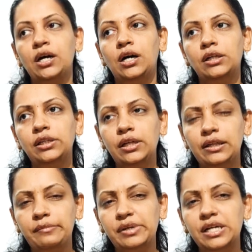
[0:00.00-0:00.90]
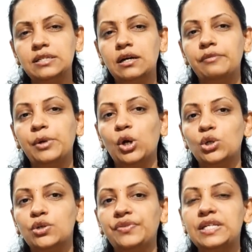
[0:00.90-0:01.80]
Other anemias are because
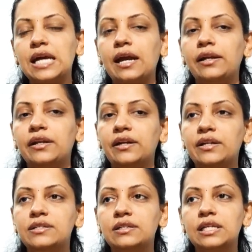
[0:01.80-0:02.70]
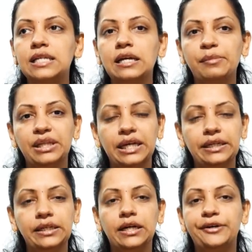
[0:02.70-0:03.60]
of the secondary diseases like
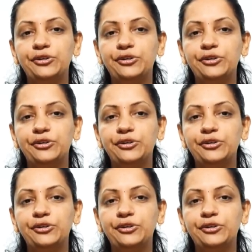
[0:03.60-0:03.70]
malaria,